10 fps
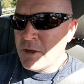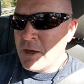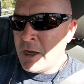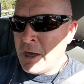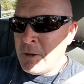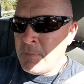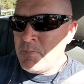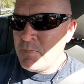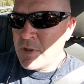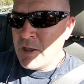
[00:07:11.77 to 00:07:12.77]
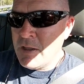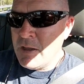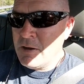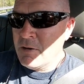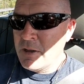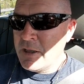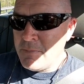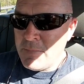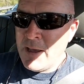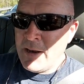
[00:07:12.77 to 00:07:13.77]
um, and, and they're going to
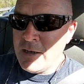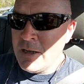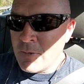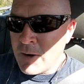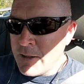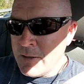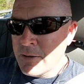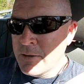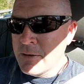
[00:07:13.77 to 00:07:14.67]
get mad anyway